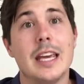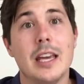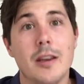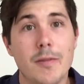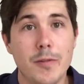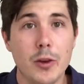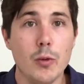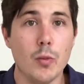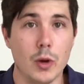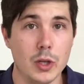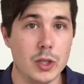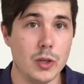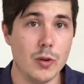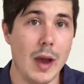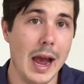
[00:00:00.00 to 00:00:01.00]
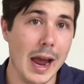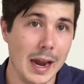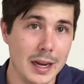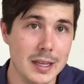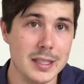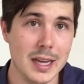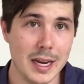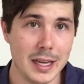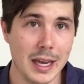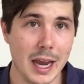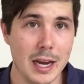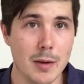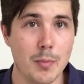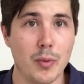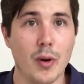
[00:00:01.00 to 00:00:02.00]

if you want to at a dedicated